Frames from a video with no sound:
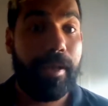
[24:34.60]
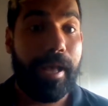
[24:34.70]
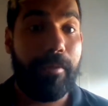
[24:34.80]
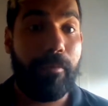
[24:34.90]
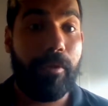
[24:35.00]

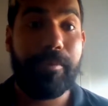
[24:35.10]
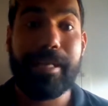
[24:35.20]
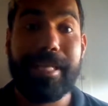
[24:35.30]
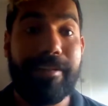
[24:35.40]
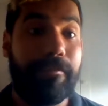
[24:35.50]
And what
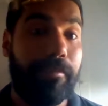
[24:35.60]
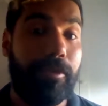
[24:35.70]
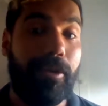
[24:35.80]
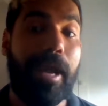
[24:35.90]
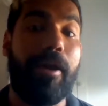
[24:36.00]
we need
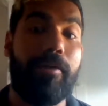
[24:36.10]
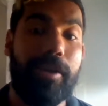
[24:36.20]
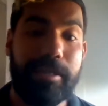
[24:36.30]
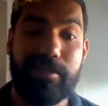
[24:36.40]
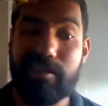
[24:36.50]
from you now
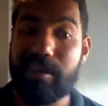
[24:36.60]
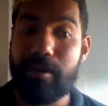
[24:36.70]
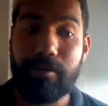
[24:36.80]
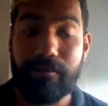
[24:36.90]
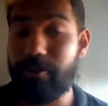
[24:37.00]
is
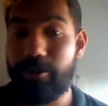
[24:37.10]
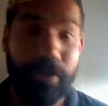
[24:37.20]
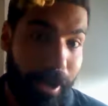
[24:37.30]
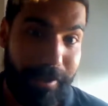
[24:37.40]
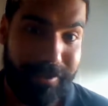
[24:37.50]
for you
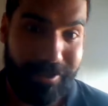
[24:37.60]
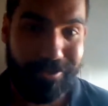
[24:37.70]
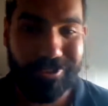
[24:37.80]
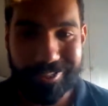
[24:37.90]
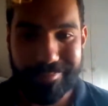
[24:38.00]
guys to
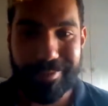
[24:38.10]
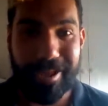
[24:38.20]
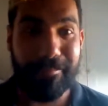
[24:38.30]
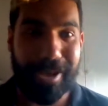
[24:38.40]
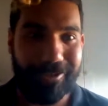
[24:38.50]
talk to them
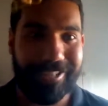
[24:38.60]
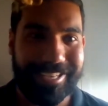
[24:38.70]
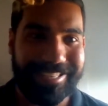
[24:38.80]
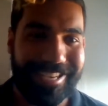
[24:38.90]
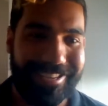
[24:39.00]
about
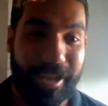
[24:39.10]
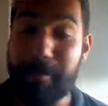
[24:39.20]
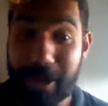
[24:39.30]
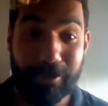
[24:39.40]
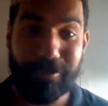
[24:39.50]

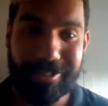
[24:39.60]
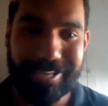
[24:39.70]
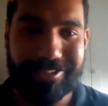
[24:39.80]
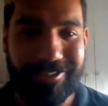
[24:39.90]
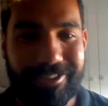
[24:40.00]
about your
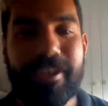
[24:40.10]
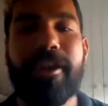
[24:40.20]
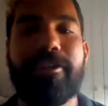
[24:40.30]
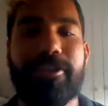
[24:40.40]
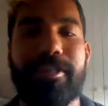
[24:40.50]
session
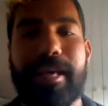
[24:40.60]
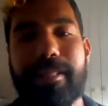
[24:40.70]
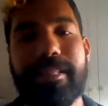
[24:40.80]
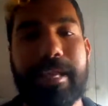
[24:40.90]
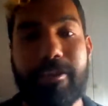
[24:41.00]
so
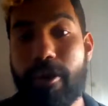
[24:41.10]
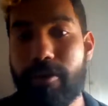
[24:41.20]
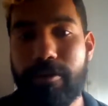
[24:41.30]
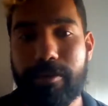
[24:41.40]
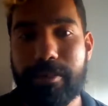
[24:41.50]
that they
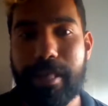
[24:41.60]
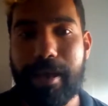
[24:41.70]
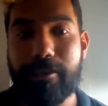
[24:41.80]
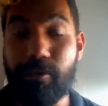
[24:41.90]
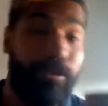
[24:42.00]
know
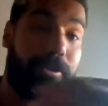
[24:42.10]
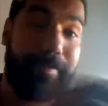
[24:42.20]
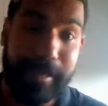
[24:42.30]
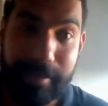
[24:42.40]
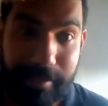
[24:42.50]
that you're
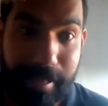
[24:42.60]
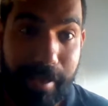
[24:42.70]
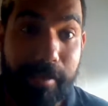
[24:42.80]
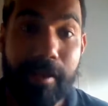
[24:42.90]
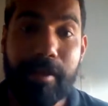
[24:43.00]
speaking
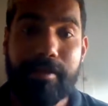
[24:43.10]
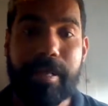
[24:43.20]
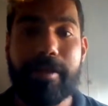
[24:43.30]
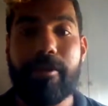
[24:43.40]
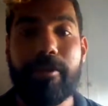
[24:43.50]
there.
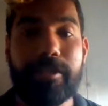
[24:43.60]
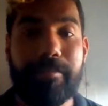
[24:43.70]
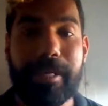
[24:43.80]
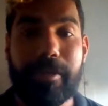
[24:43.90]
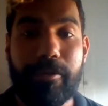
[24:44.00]
they know to
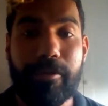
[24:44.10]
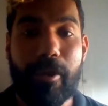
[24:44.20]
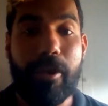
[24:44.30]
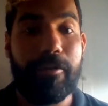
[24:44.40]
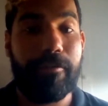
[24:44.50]
pick you
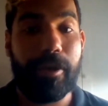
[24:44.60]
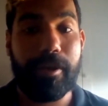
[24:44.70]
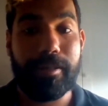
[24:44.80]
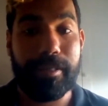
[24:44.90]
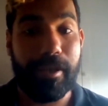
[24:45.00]

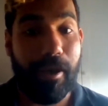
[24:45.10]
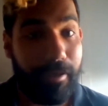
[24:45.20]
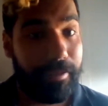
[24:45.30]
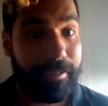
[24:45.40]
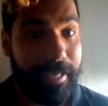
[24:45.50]
over the
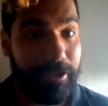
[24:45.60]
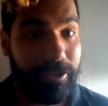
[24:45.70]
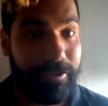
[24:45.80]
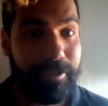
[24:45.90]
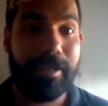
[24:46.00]
other
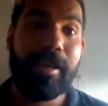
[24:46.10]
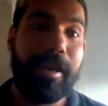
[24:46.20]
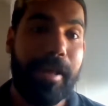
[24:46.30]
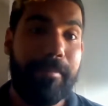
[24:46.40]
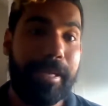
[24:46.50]
sessions,
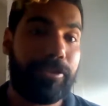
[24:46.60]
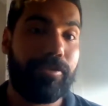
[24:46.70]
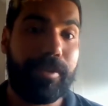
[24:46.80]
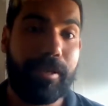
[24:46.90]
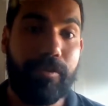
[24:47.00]
and make
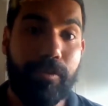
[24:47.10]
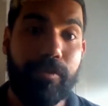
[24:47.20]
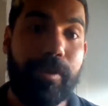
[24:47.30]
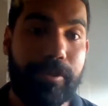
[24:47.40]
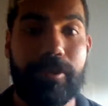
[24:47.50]
sure that
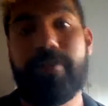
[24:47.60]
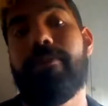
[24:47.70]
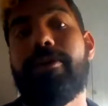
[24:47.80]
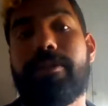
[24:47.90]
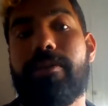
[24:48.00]
you are doing the
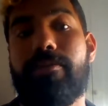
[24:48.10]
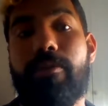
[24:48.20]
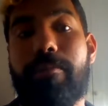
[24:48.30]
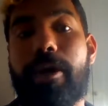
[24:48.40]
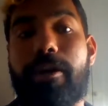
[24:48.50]
most on
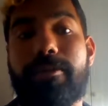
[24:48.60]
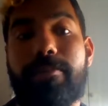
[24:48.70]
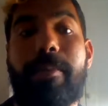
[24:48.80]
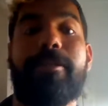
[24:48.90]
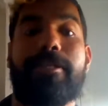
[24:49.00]
your part to
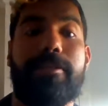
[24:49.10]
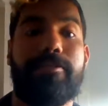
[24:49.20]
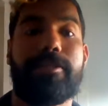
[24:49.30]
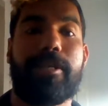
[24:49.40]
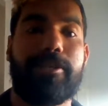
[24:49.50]
publicize
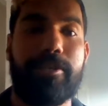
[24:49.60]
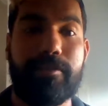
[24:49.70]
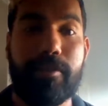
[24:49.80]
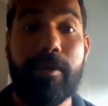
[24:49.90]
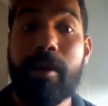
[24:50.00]
your session as
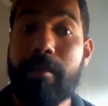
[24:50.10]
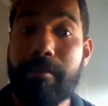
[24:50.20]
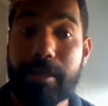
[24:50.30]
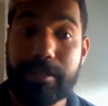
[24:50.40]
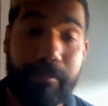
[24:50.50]
well,
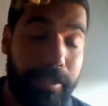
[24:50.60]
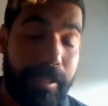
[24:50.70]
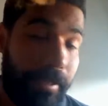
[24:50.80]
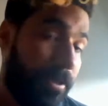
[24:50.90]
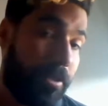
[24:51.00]
because there is
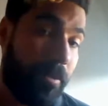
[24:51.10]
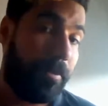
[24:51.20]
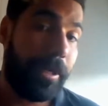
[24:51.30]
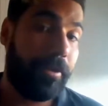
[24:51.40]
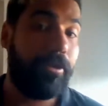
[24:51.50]
a limit to what
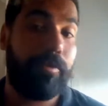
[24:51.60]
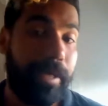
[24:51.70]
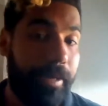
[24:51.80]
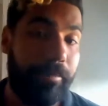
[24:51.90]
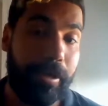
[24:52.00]
we can do. We
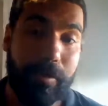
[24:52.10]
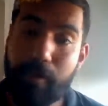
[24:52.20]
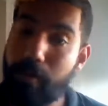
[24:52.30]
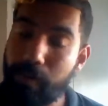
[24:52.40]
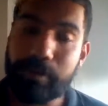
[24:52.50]
can bring
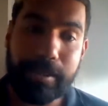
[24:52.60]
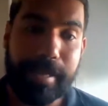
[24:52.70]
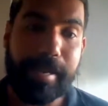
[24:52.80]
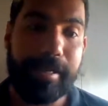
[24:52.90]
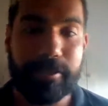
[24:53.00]
all the
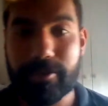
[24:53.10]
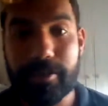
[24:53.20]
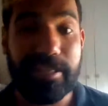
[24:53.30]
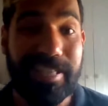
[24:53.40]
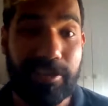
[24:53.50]
delegates to
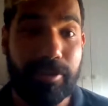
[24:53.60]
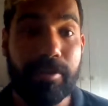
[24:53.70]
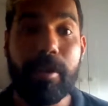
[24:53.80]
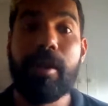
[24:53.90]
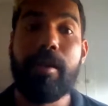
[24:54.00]
the
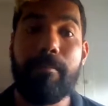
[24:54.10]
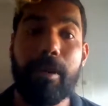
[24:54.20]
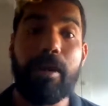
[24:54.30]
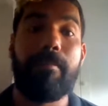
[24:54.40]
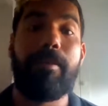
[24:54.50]
session,
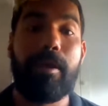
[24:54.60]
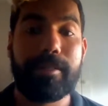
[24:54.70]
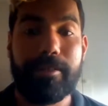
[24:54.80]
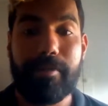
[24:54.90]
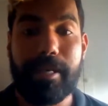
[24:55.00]
but
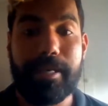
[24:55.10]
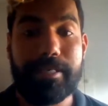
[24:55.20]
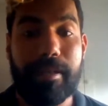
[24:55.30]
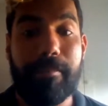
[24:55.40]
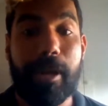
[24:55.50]
part of it
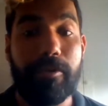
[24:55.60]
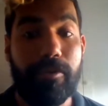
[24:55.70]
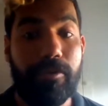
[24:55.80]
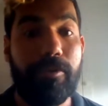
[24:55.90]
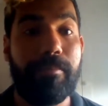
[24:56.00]
is about
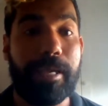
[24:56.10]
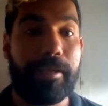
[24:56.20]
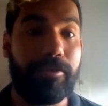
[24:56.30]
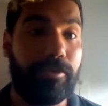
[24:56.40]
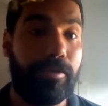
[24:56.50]
you
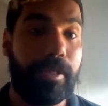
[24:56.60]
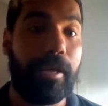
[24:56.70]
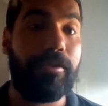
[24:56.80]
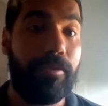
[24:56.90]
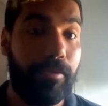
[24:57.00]
making sure
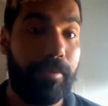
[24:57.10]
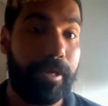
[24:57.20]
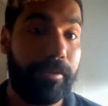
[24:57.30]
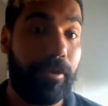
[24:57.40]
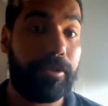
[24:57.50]
that you
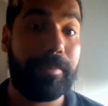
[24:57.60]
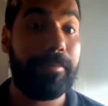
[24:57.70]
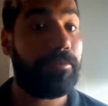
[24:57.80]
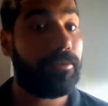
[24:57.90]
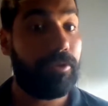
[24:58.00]
bring those
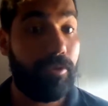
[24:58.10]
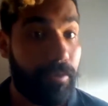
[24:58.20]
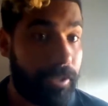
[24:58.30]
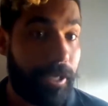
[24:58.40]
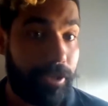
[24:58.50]
people to
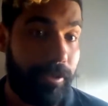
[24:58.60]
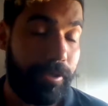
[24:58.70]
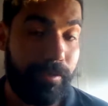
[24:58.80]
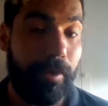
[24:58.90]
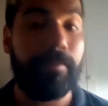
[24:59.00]
your session
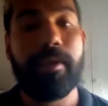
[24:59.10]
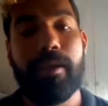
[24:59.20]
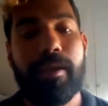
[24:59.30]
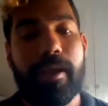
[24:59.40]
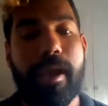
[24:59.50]
as well.
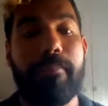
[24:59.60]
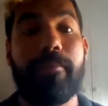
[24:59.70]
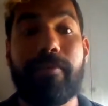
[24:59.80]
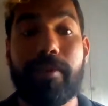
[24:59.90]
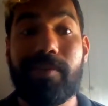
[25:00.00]
And
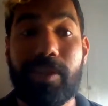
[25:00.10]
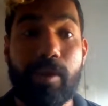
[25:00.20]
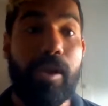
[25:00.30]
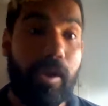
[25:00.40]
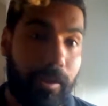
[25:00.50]
we've given you
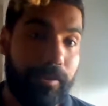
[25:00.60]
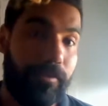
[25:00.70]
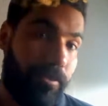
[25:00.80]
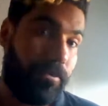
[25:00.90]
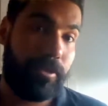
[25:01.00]
a lot of
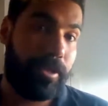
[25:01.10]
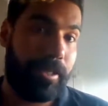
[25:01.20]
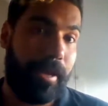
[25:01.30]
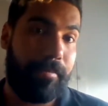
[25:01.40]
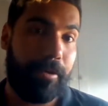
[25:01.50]
tools to
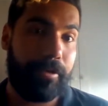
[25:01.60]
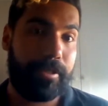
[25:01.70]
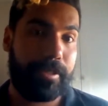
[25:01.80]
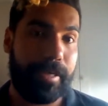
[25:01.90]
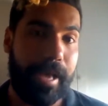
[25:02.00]

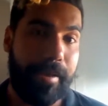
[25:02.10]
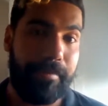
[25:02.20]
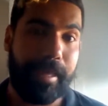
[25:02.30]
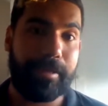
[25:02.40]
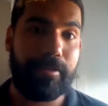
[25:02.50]
signpost
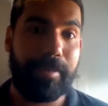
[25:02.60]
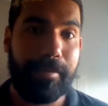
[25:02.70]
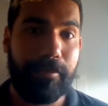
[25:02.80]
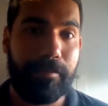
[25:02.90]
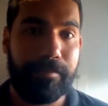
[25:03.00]
that to
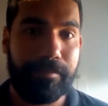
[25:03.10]
people.